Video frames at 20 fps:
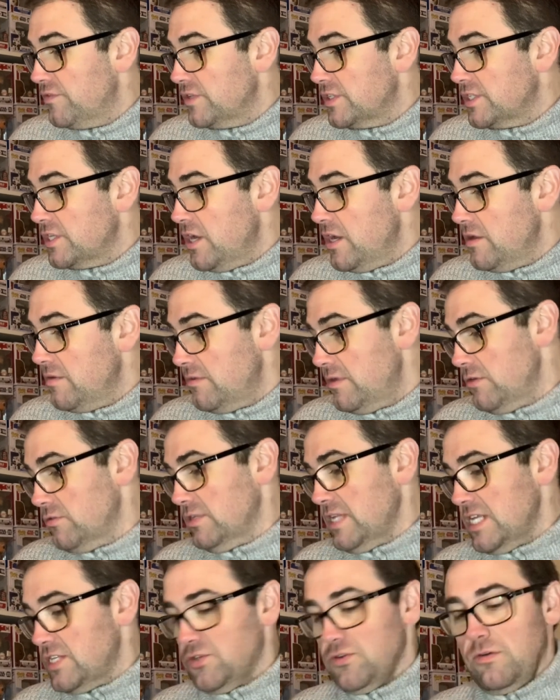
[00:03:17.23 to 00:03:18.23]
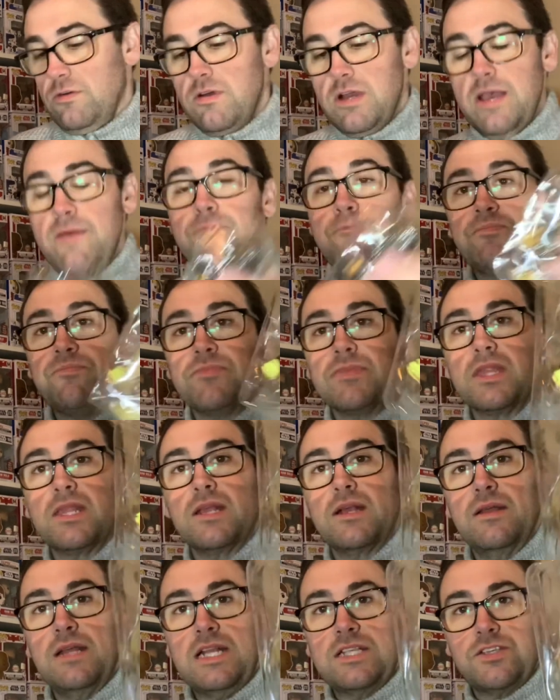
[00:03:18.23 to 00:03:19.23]
So, look, that's all right.
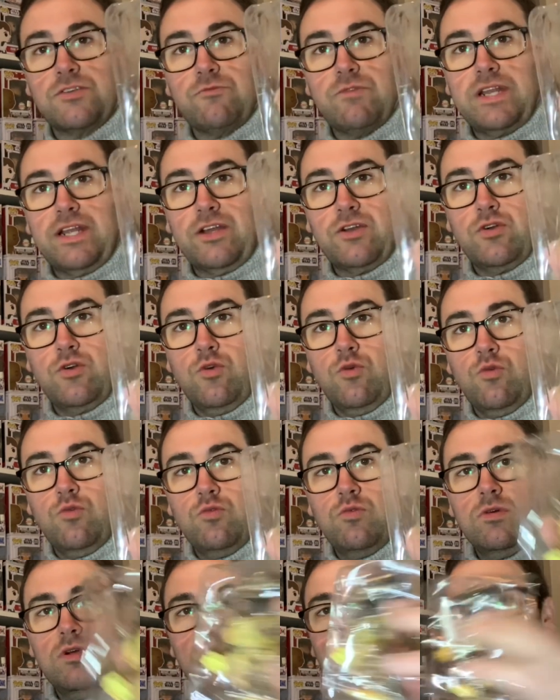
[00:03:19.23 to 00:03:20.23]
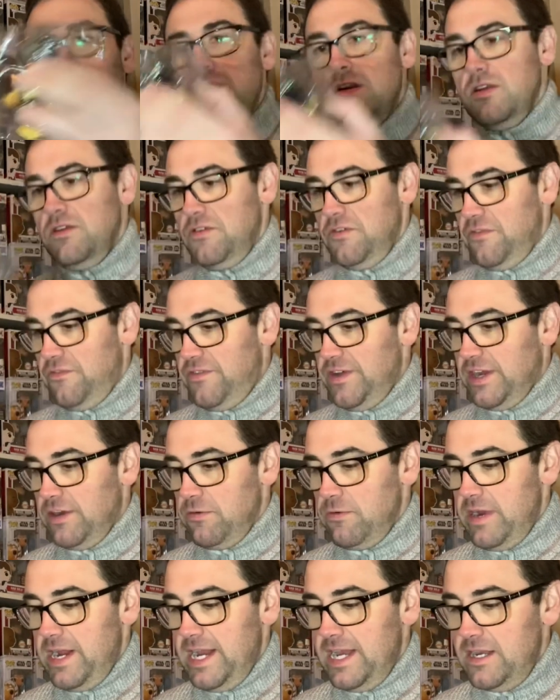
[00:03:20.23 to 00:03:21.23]
That's a really cool
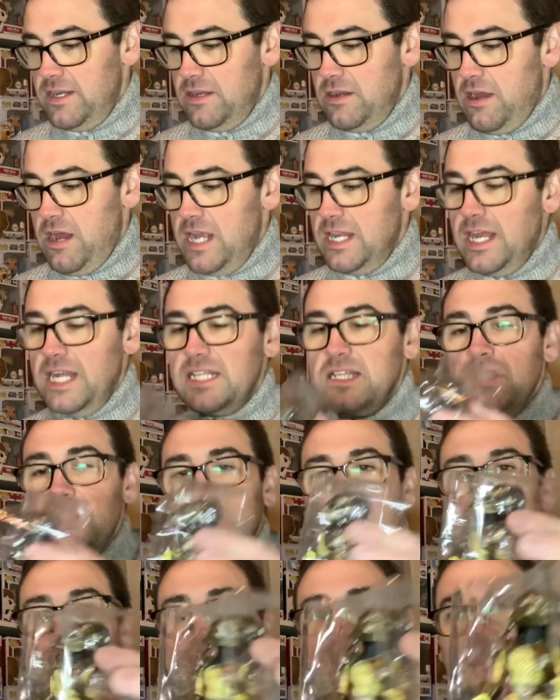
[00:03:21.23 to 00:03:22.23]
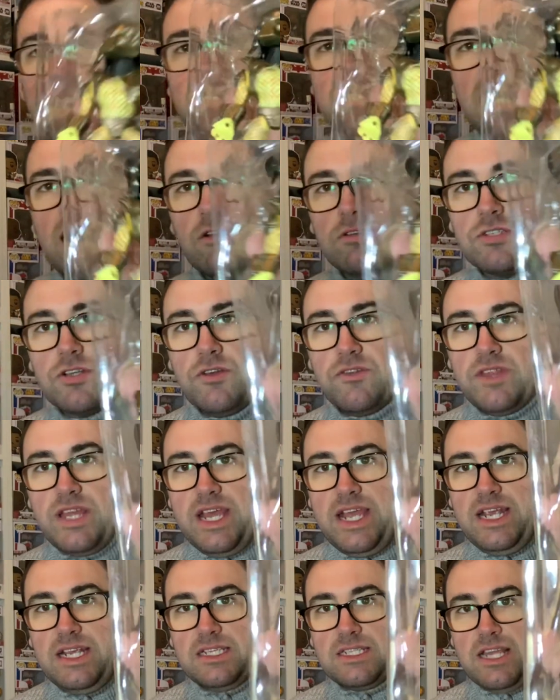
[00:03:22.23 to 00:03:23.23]
figurine. I like the details on
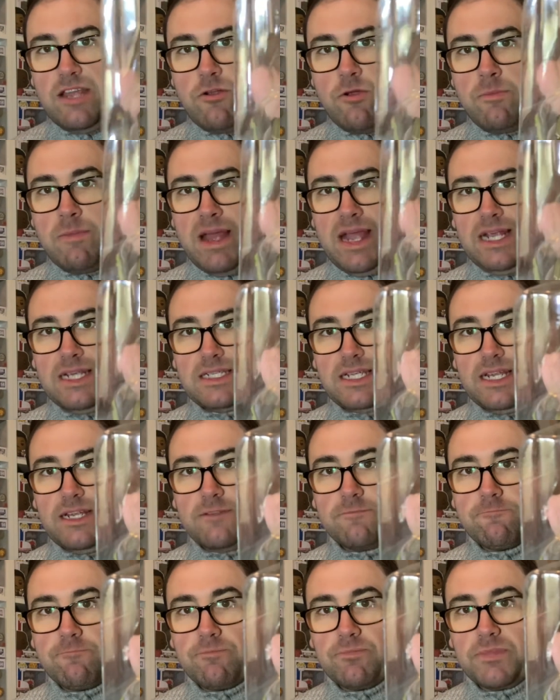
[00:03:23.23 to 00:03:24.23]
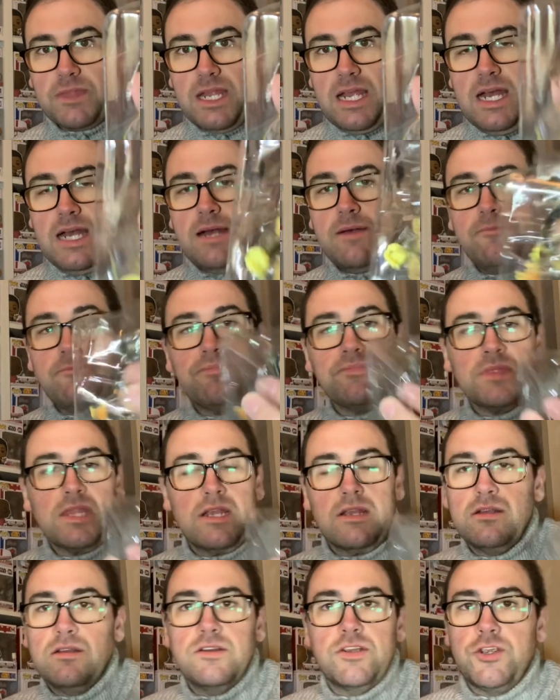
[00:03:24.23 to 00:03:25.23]
these. They're amazing. Um,
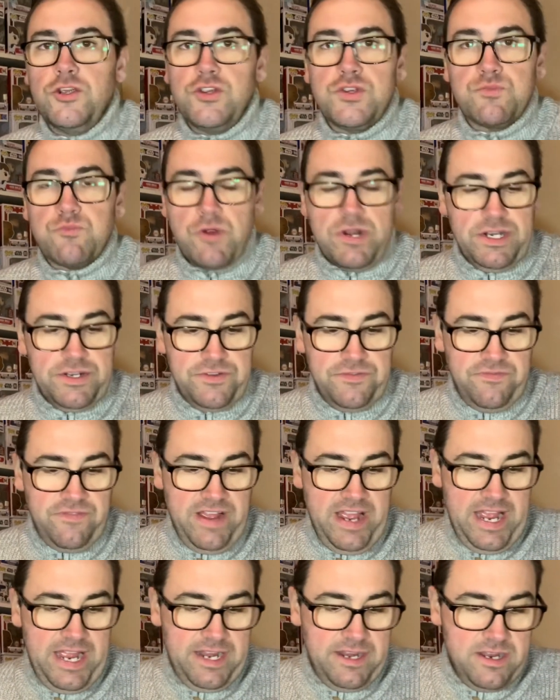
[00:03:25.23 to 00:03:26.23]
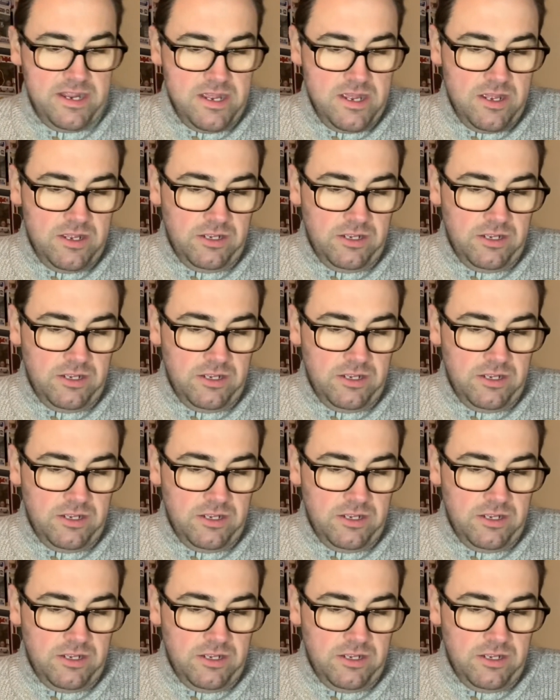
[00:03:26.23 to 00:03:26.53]
huge Predator fan.